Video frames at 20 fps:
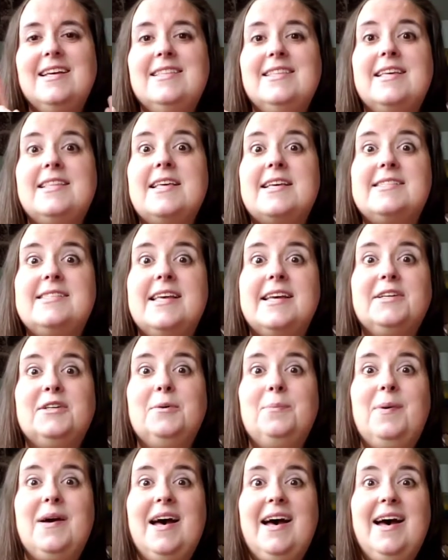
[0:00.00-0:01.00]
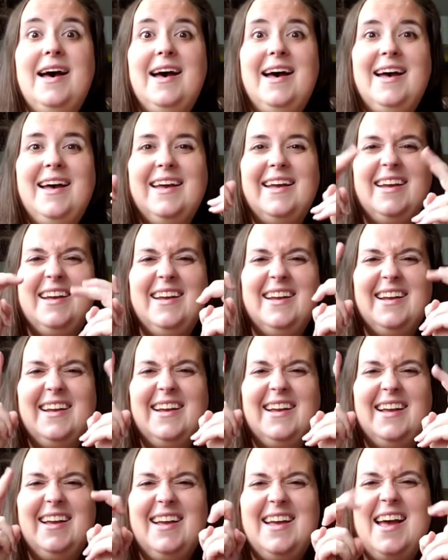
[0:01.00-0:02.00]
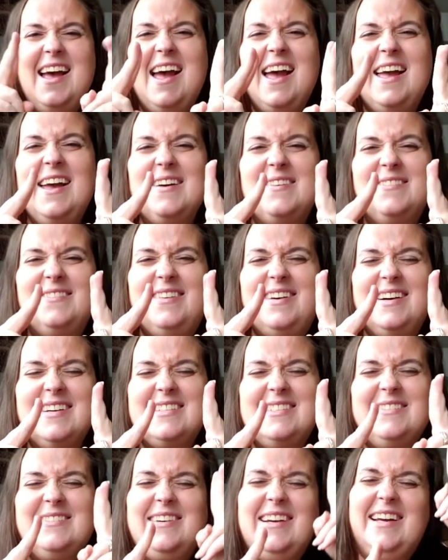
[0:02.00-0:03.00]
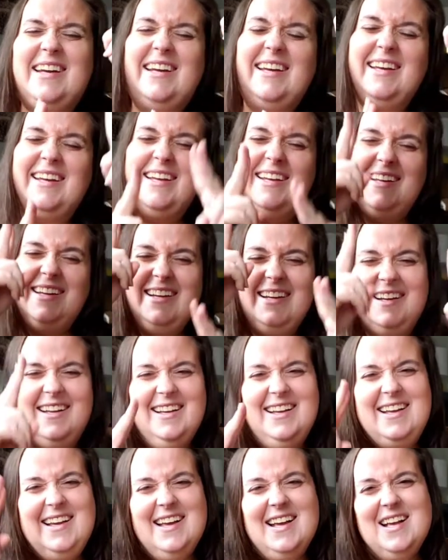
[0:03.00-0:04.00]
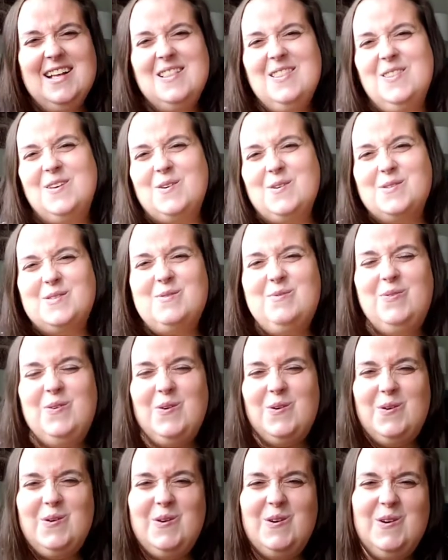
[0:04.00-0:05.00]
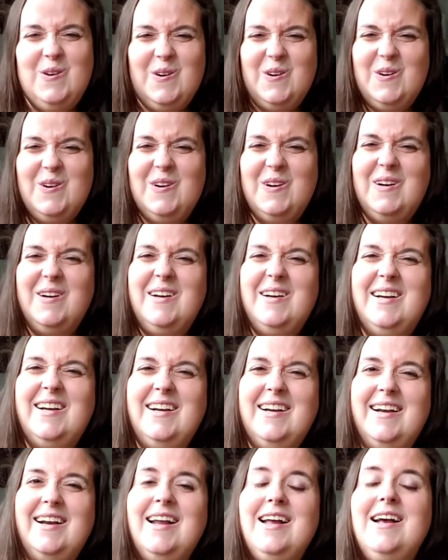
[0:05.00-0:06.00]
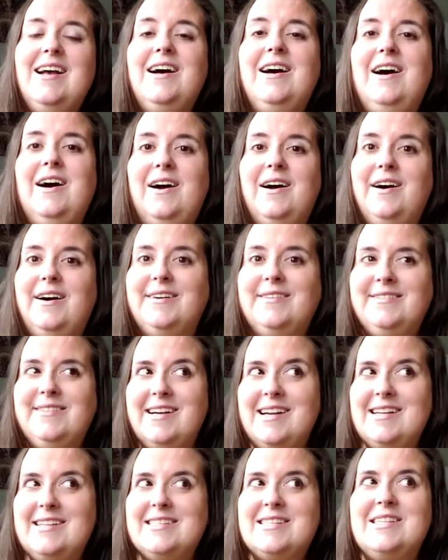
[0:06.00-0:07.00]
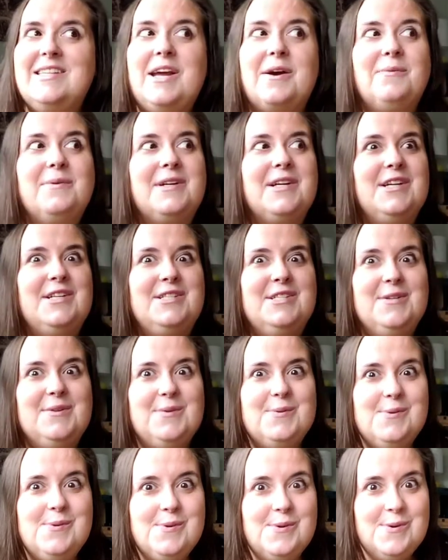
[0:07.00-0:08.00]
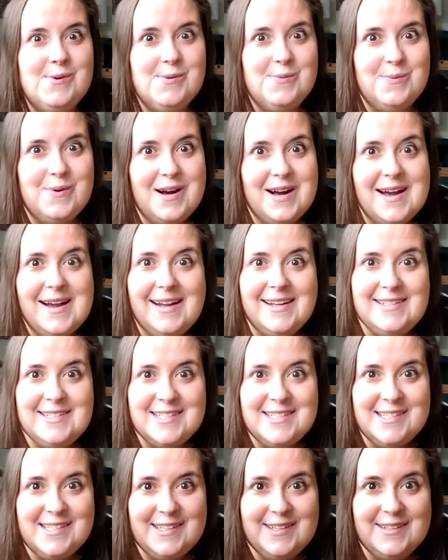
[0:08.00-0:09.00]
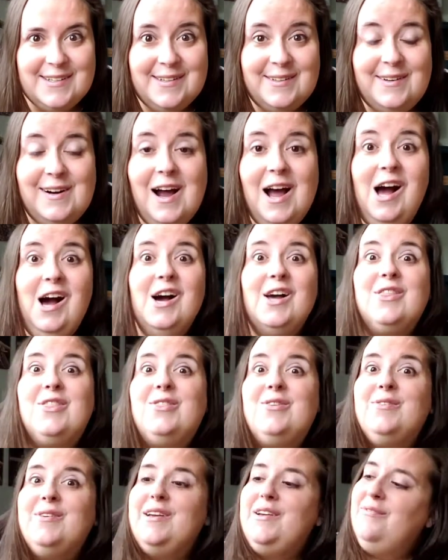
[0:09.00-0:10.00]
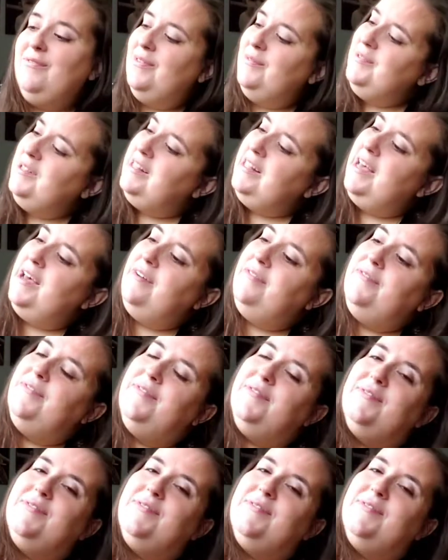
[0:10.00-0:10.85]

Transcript: Then they said goodbye and walked away. Those four. All right, so now we're going to do one, two, three from the left